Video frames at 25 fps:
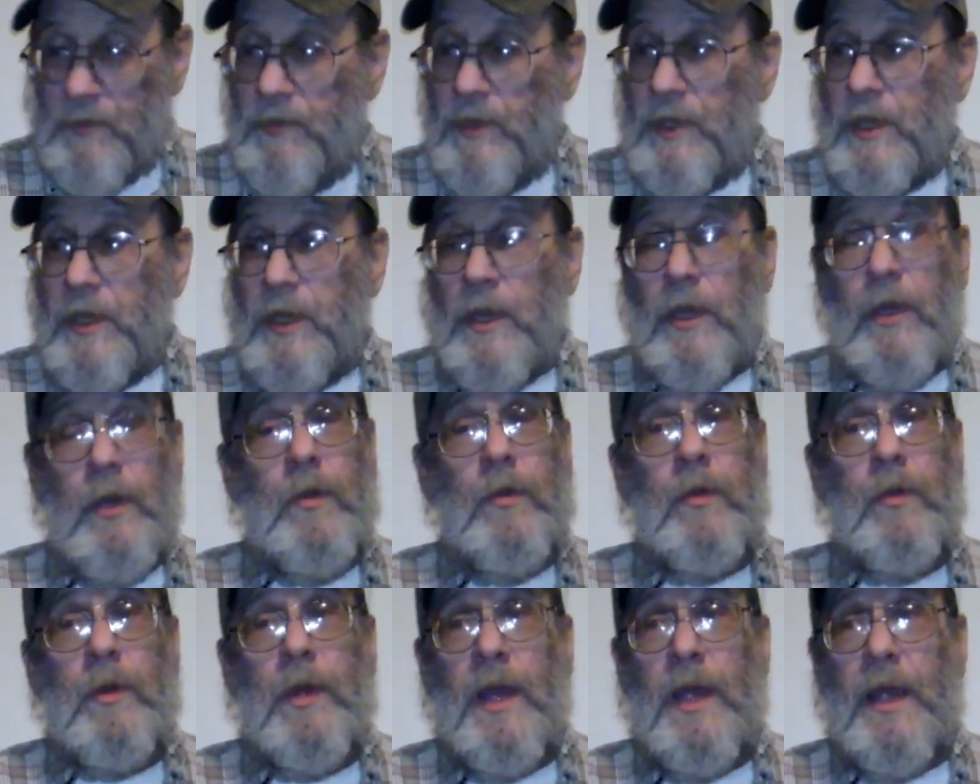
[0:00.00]

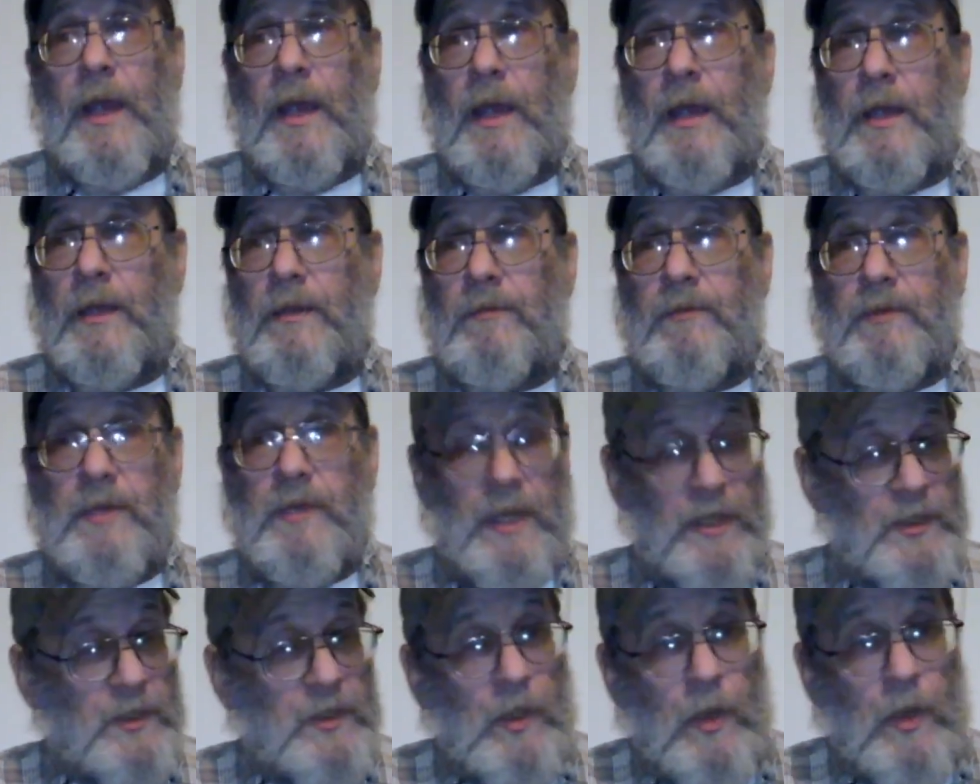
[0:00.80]
video and
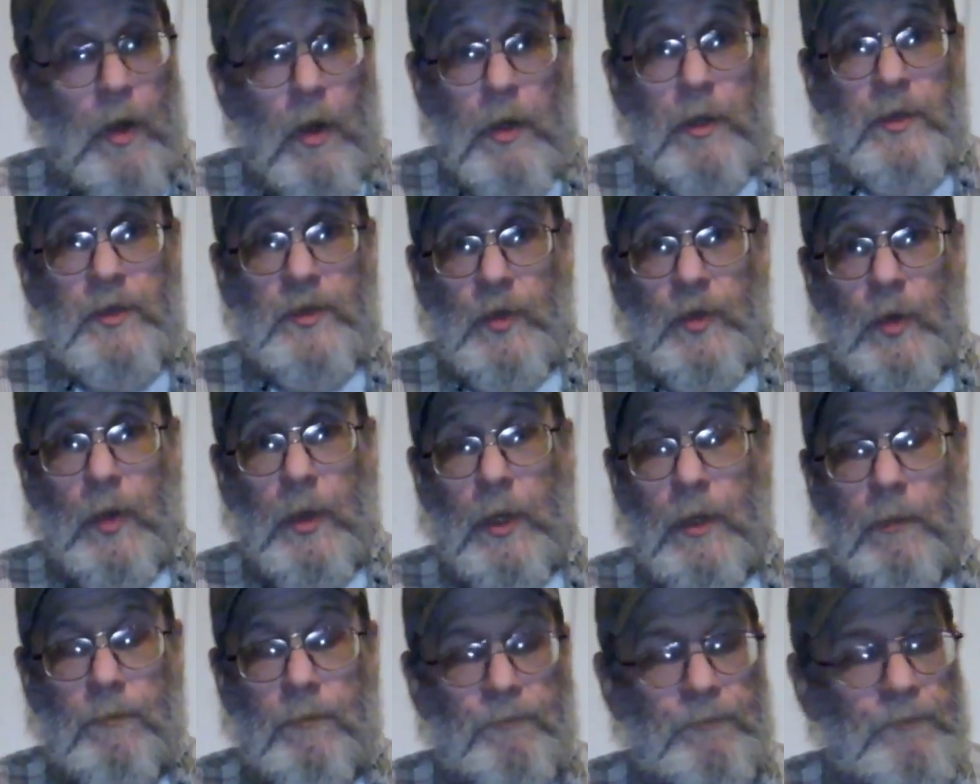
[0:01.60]
test the garden
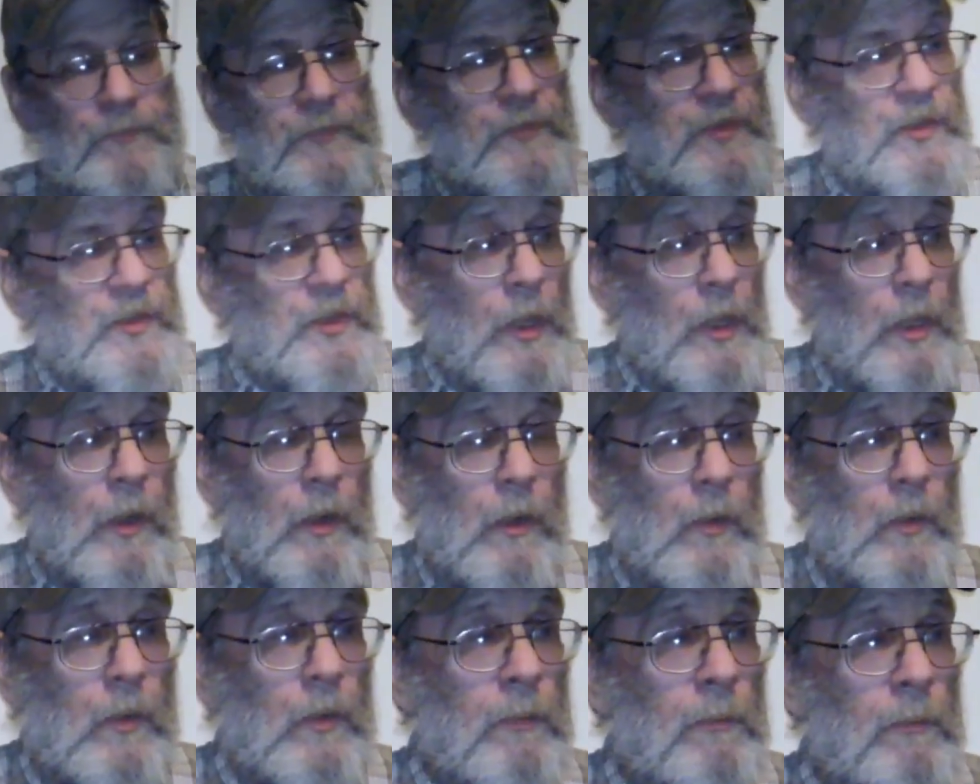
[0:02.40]
soil.
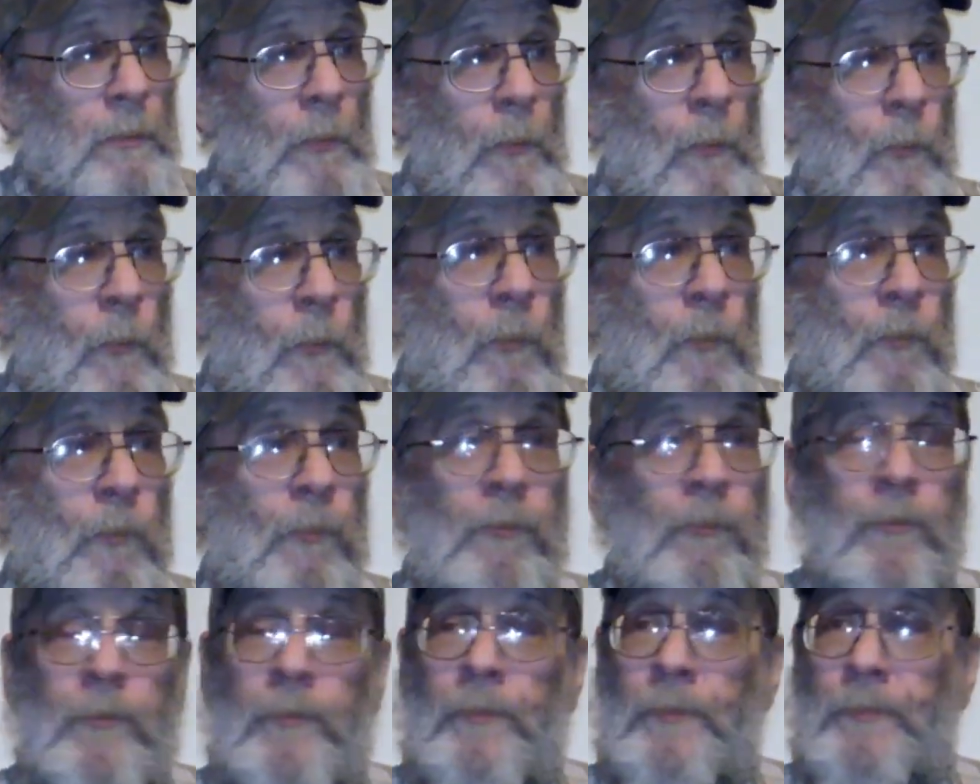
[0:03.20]
So
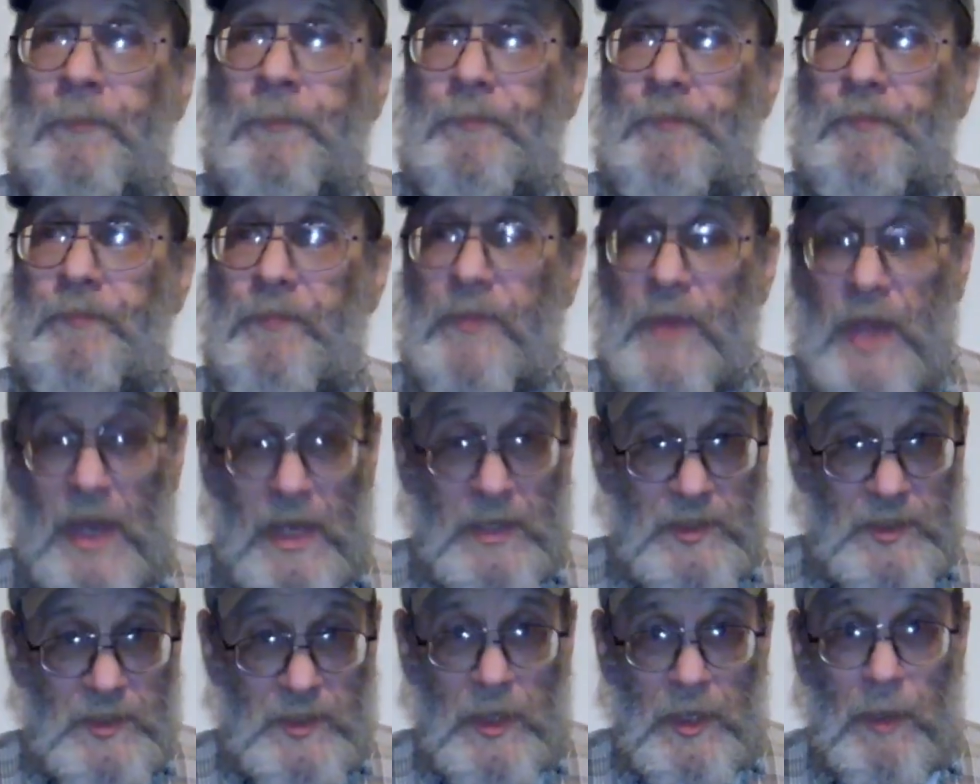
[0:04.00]

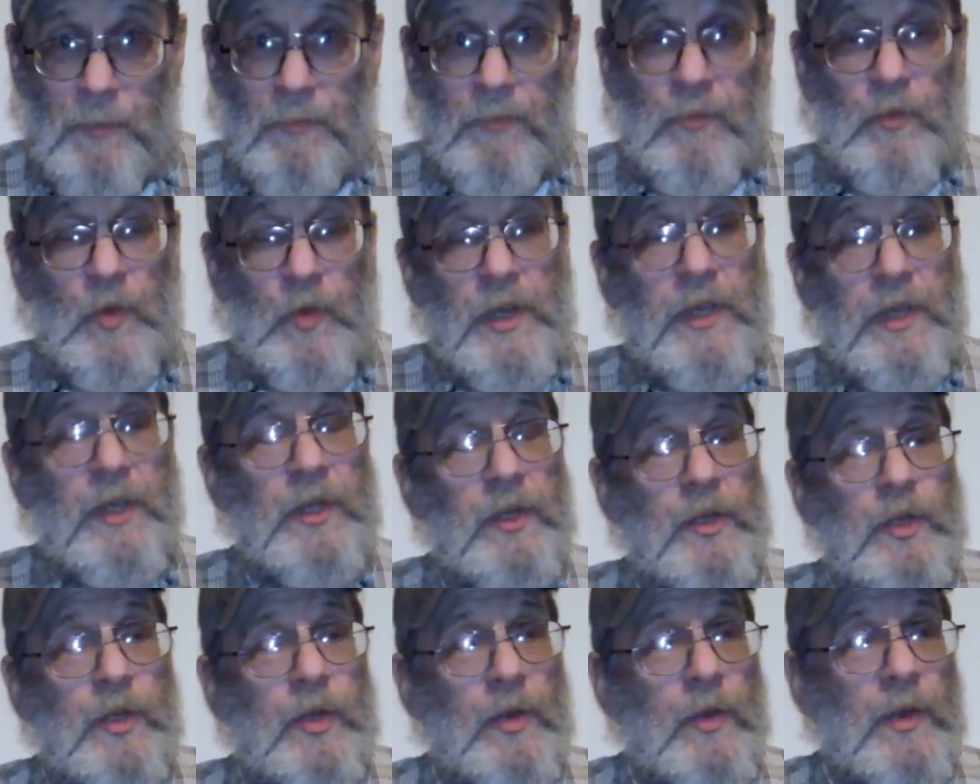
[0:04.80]
that's something we
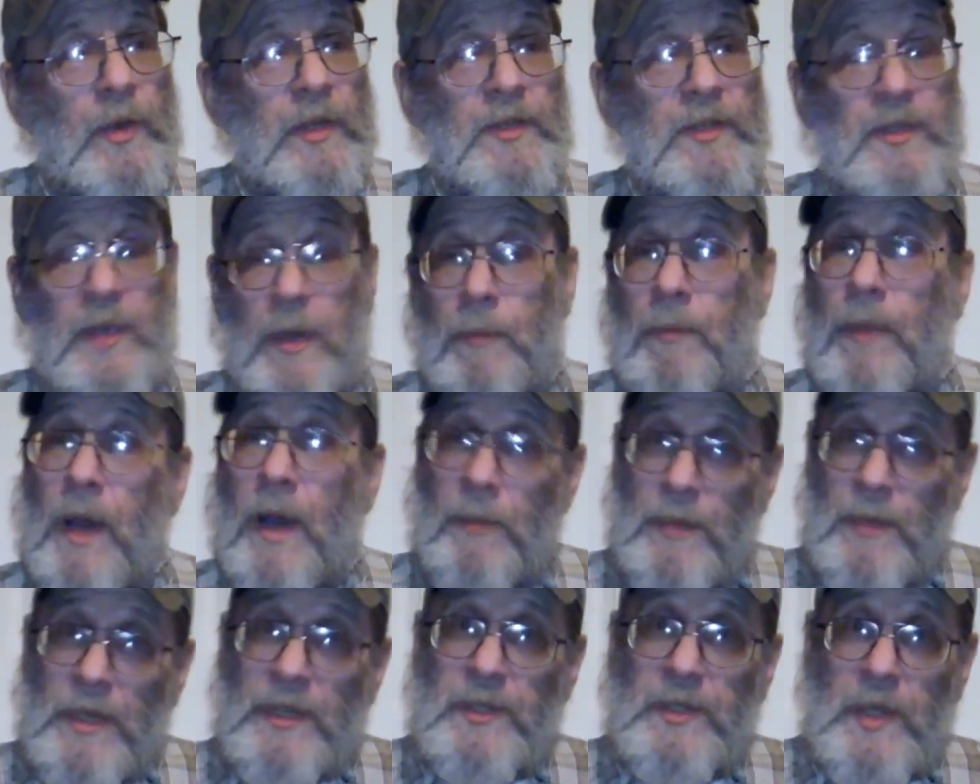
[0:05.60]
can do, and something
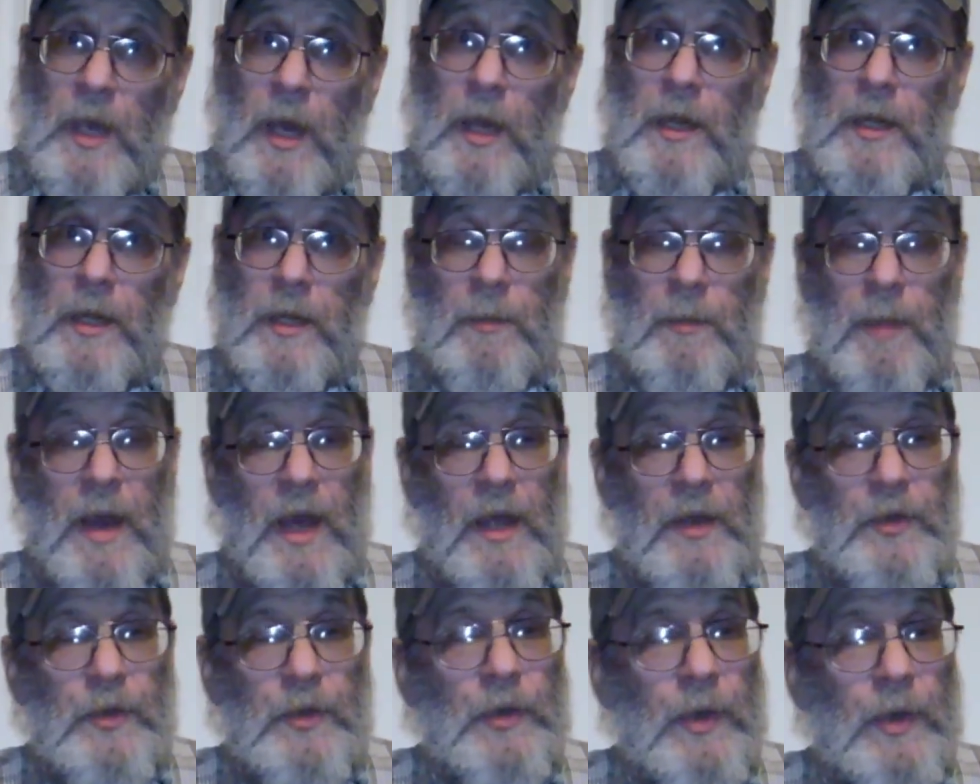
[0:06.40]
I'm excited
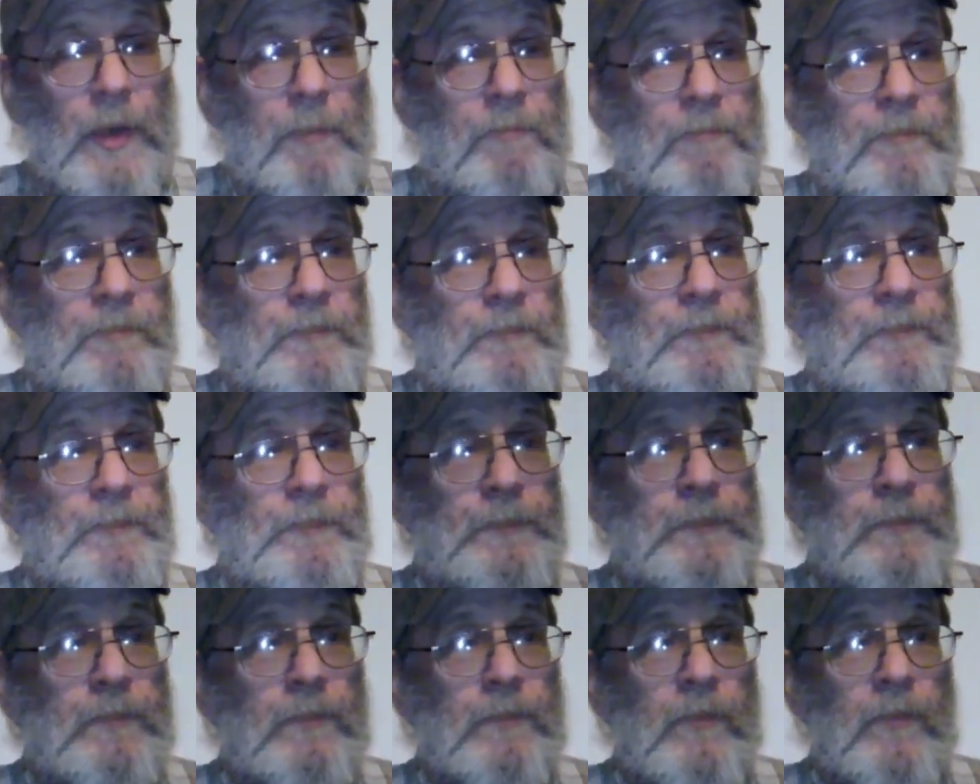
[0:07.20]
about doing.
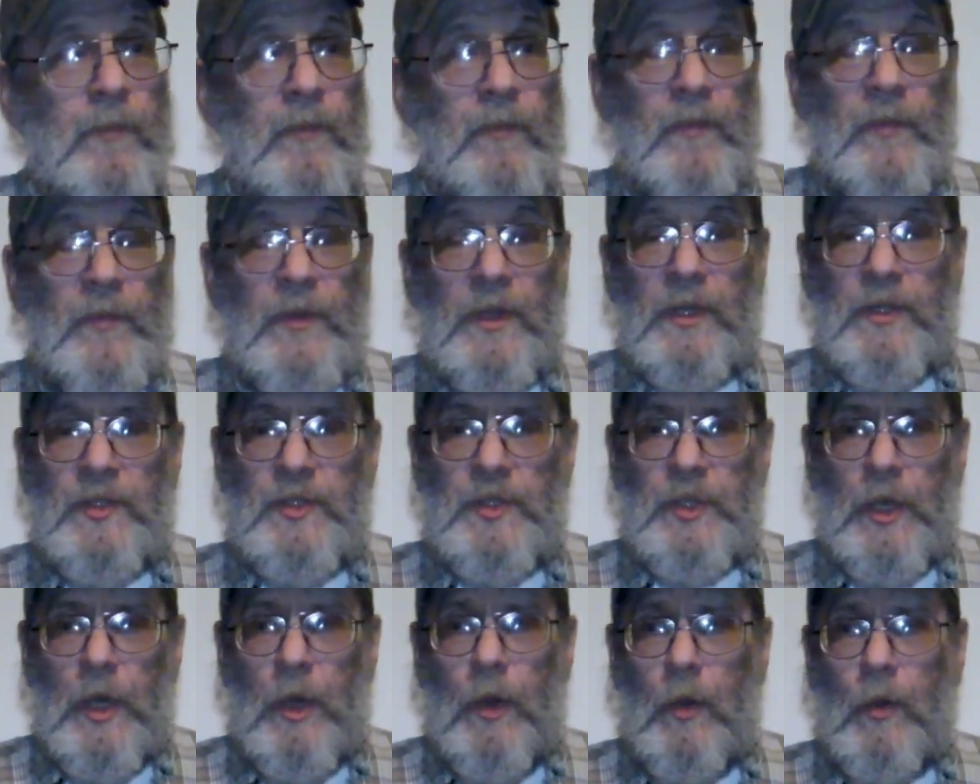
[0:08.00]

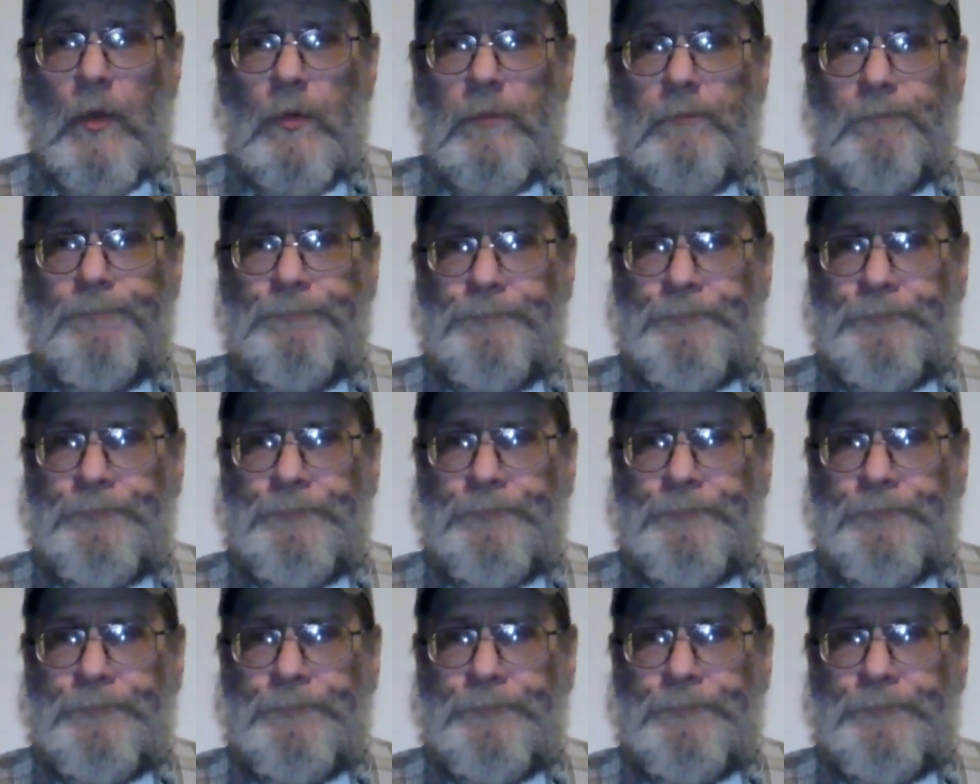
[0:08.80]
So,